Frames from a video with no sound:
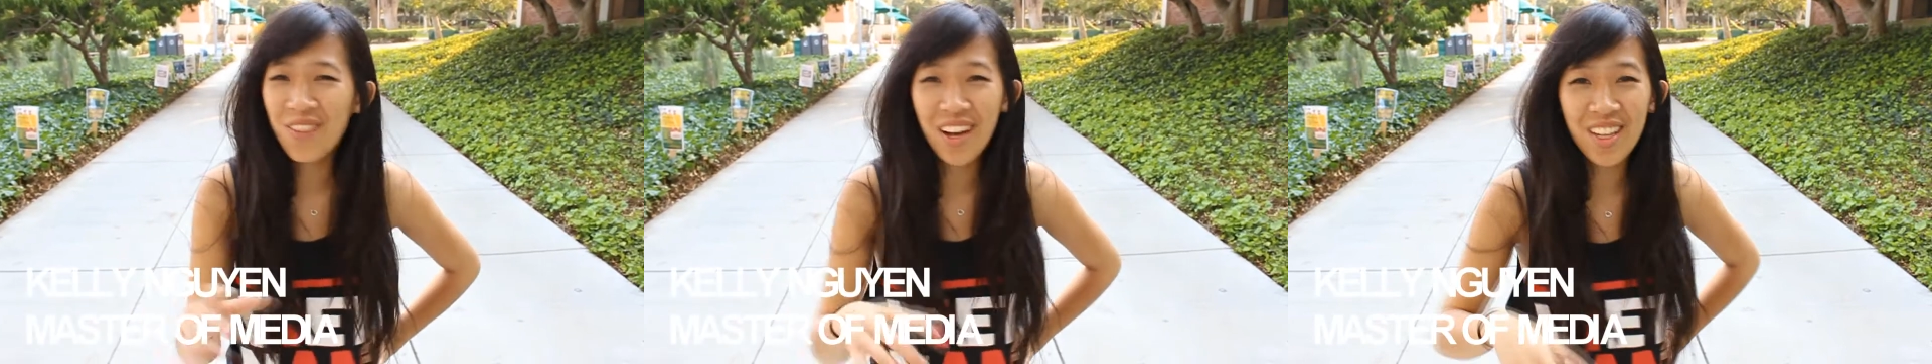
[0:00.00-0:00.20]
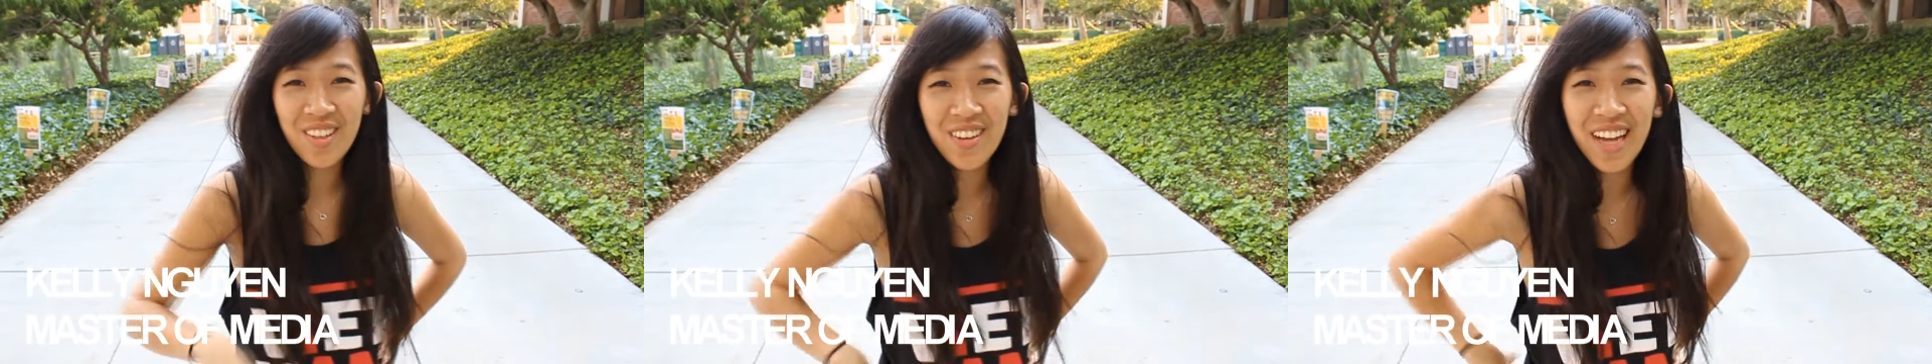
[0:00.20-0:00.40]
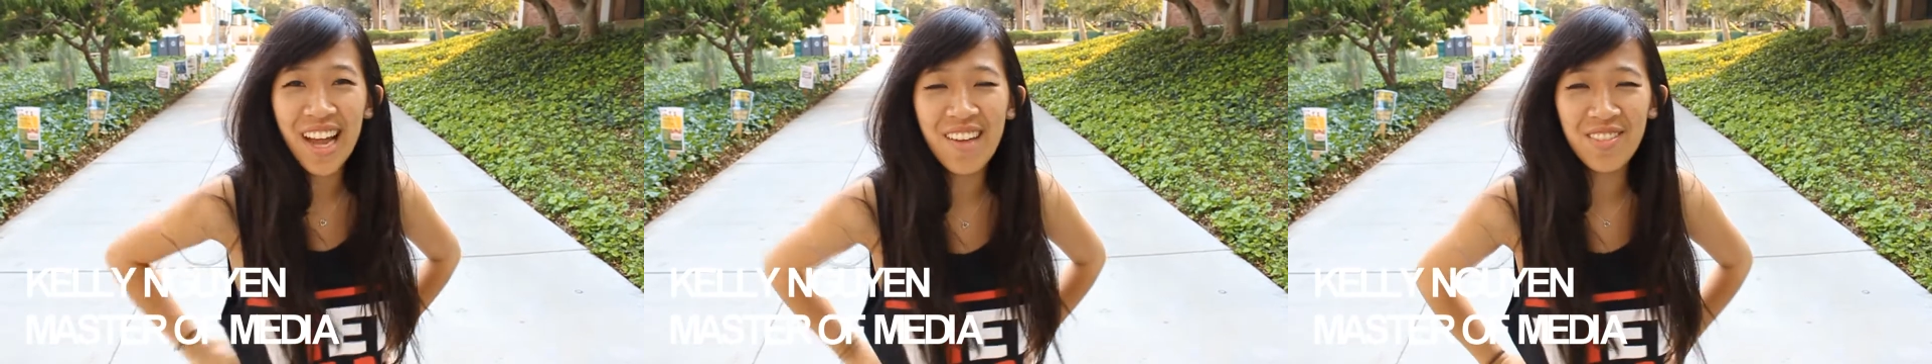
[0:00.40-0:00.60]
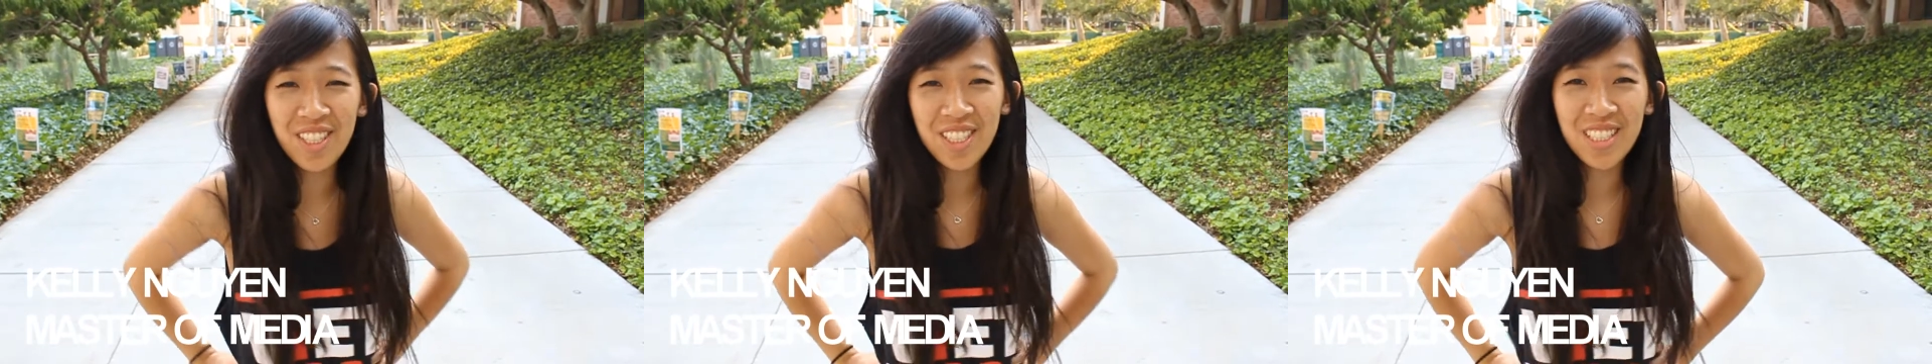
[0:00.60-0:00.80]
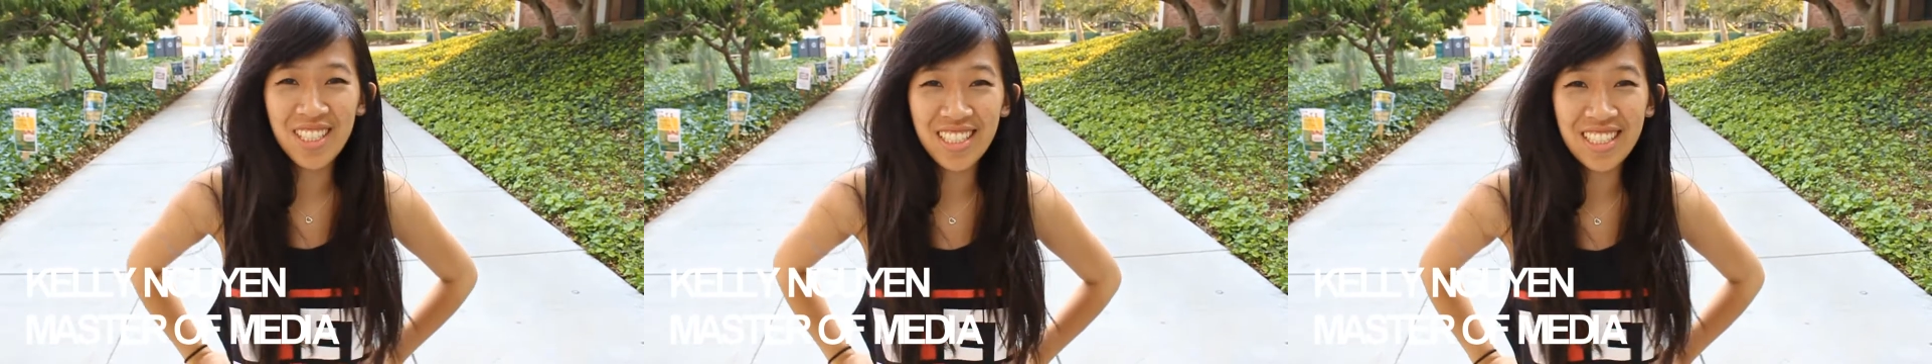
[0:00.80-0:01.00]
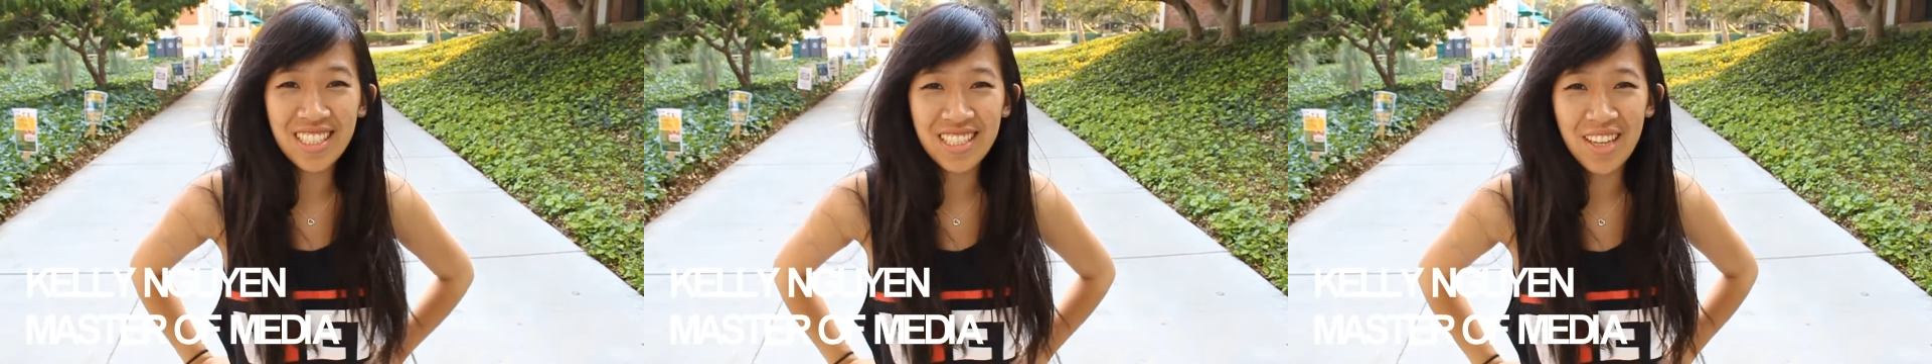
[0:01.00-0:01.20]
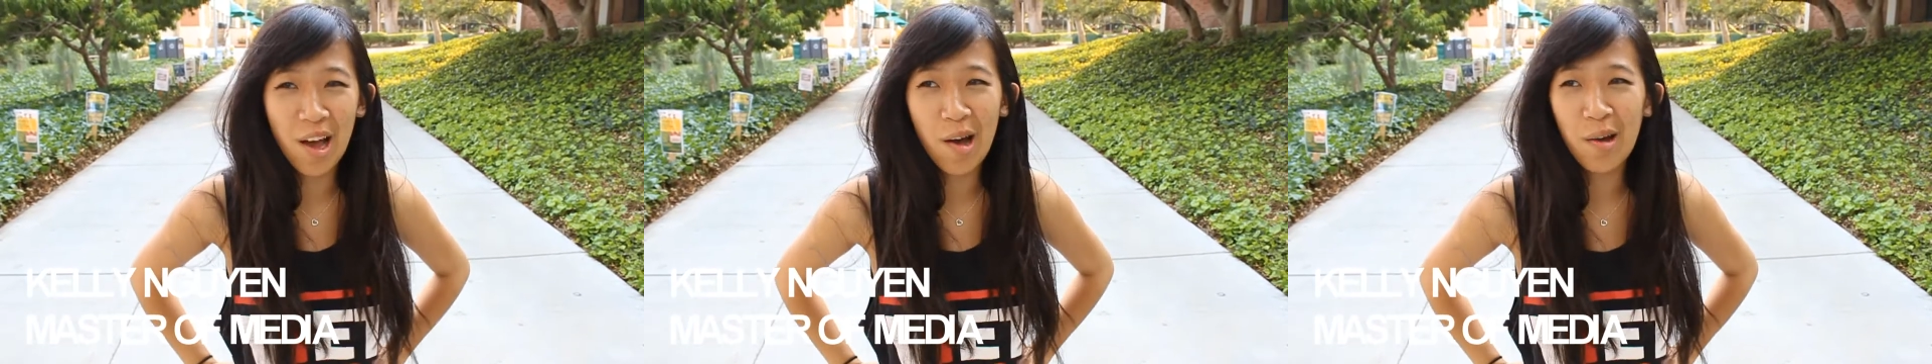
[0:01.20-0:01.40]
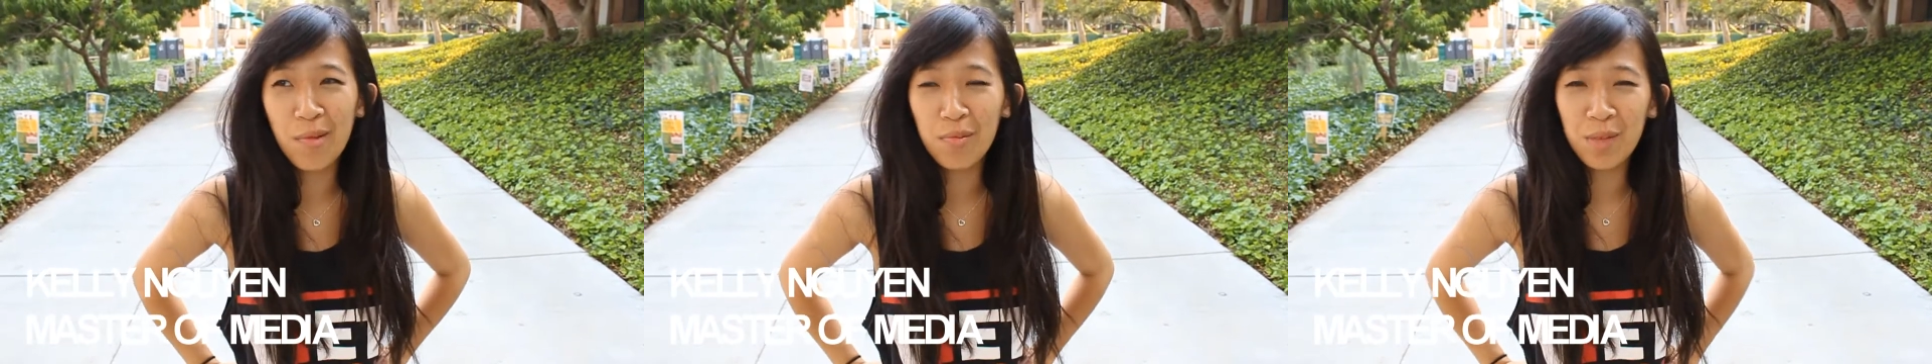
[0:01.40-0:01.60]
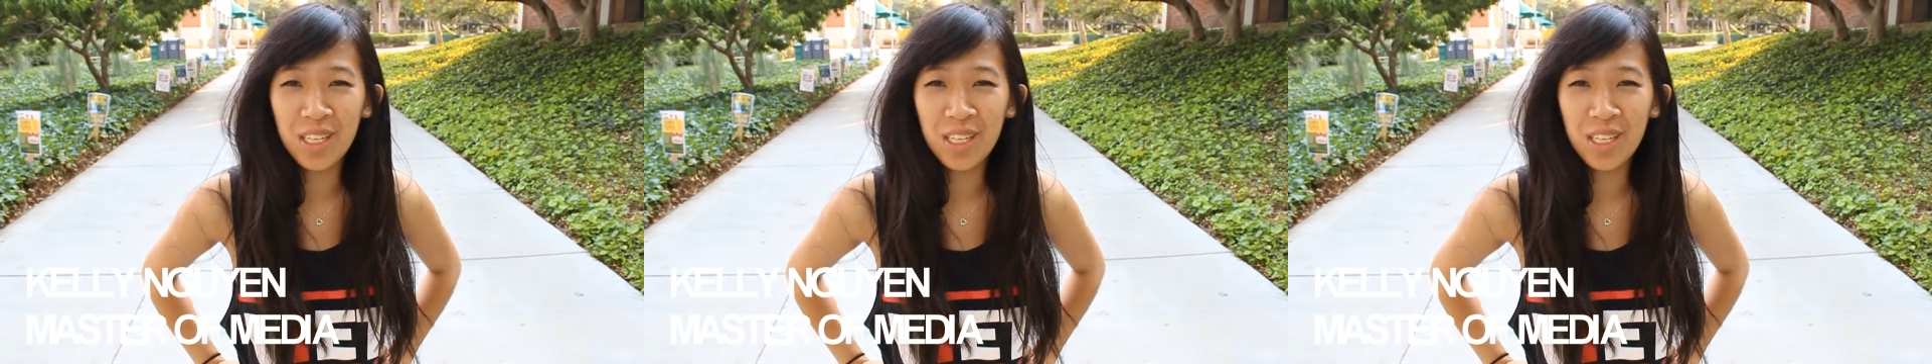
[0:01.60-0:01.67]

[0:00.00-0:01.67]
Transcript: by the way, I'm this year's um,